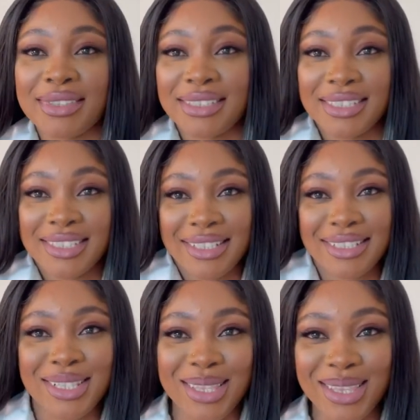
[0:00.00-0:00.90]
just
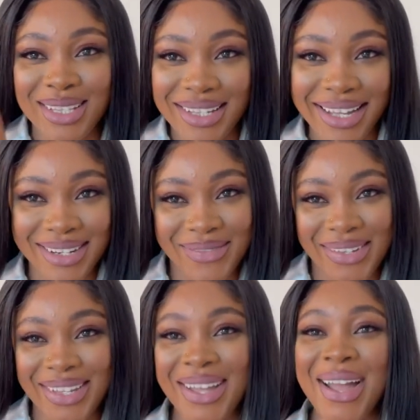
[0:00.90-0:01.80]
look at
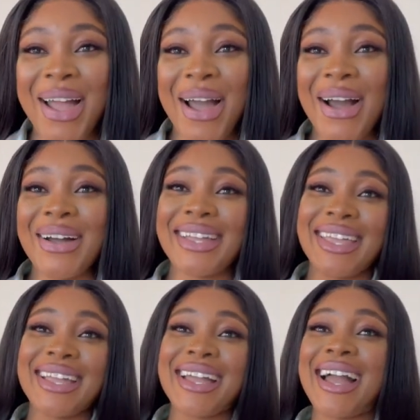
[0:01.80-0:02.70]
me.
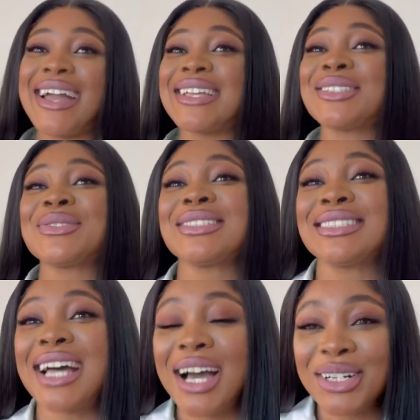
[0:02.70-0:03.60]
Okay, guys,
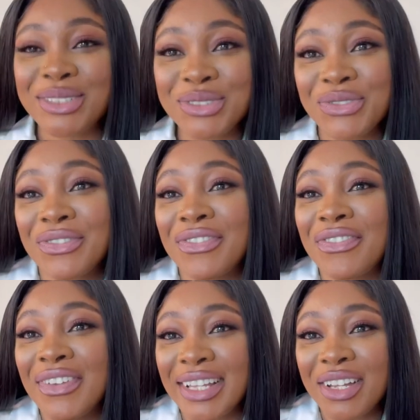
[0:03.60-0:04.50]
without
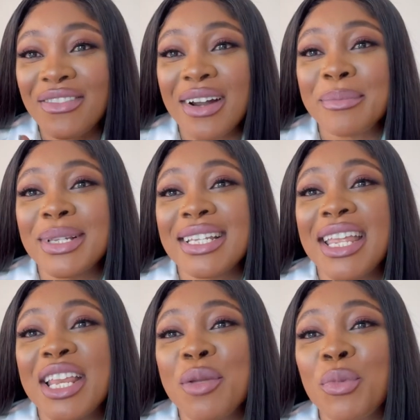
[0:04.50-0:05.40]
further rambling
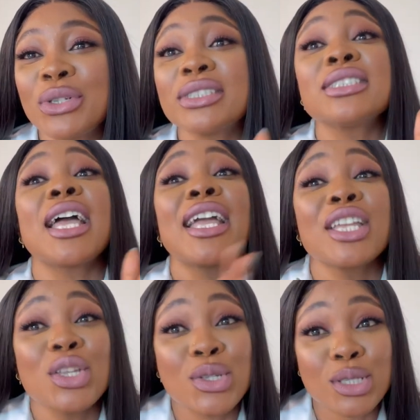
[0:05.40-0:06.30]
anymore,
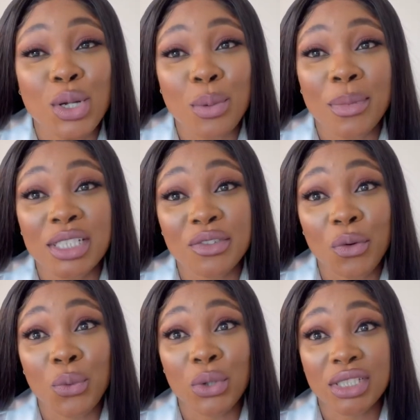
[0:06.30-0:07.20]
thank you so much for
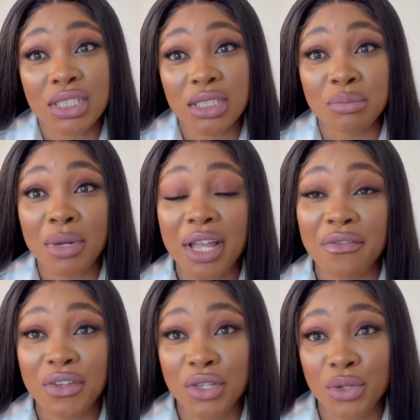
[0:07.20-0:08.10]
watching my
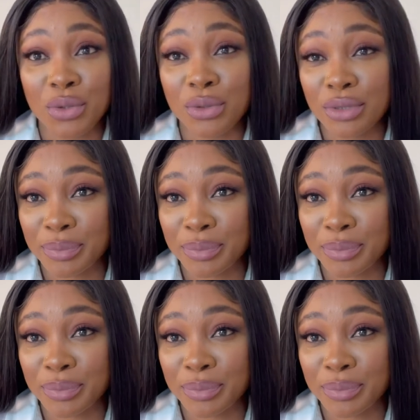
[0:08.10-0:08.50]
videos,